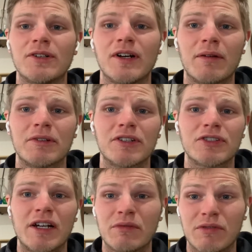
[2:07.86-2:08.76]
I'm going to
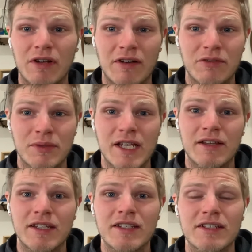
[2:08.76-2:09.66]
try and refrain from
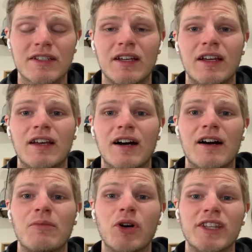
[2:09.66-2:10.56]
saying this.
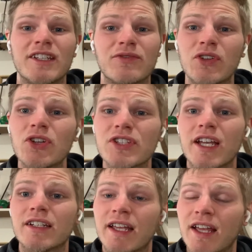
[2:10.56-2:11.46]
What this feels
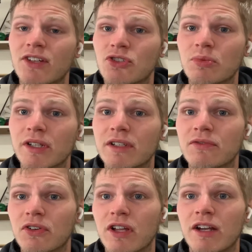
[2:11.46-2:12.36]
like tangibly
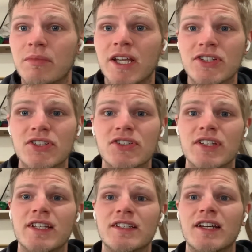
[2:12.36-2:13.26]
for a lot of patients
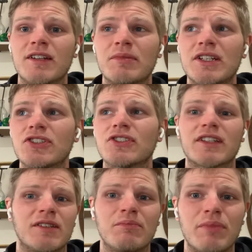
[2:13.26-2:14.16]
is going to be just
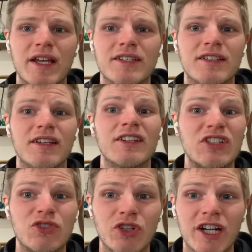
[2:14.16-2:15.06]
like the best
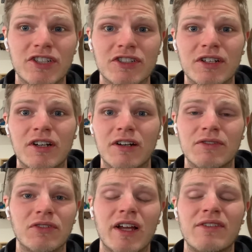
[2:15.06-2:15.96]
stretch of
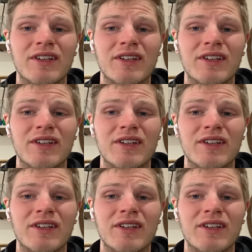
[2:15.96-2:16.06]
your life.